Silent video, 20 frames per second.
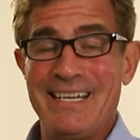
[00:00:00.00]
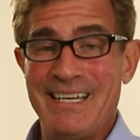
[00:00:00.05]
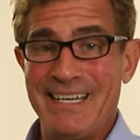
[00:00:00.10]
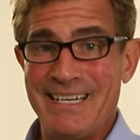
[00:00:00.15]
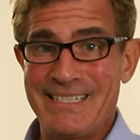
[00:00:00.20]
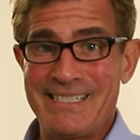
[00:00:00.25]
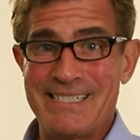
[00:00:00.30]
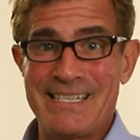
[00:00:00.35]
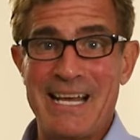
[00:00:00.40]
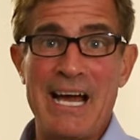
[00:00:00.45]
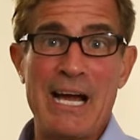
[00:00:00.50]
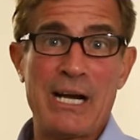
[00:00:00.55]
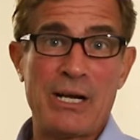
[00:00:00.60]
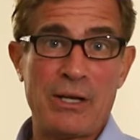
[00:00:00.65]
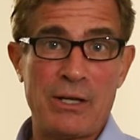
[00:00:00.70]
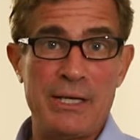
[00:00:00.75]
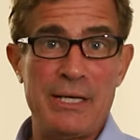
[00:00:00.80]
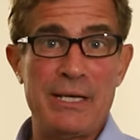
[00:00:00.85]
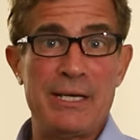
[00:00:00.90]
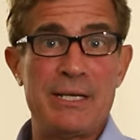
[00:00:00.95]

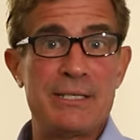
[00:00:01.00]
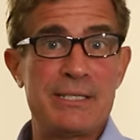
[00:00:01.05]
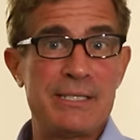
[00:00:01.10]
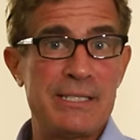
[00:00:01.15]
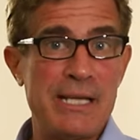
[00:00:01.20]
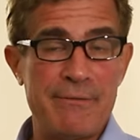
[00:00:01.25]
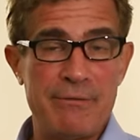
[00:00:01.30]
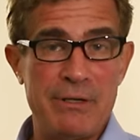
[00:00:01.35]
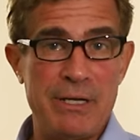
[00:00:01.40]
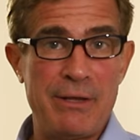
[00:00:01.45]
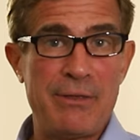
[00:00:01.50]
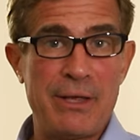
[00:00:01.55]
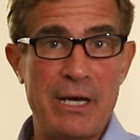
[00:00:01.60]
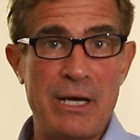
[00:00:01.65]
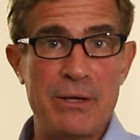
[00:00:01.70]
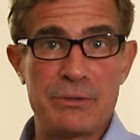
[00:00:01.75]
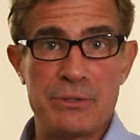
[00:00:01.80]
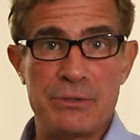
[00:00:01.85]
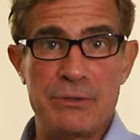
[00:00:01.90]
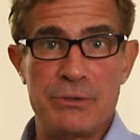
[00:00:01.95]
exactly
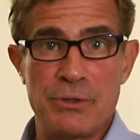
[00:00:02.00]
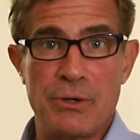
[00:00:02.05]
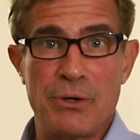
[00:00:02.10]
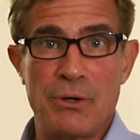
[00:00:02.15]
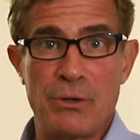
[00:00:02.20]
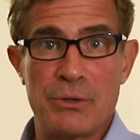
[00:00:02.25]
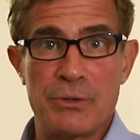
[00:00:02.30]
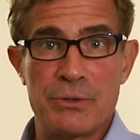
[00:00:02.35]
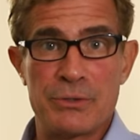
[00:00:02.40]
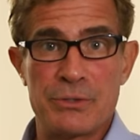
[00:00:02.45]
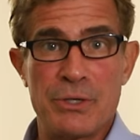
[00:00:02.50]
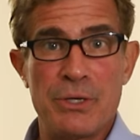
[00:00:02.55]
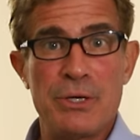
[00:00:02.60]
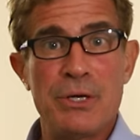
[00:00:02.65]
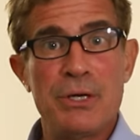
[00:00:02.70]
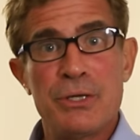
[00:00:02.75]
$70,000.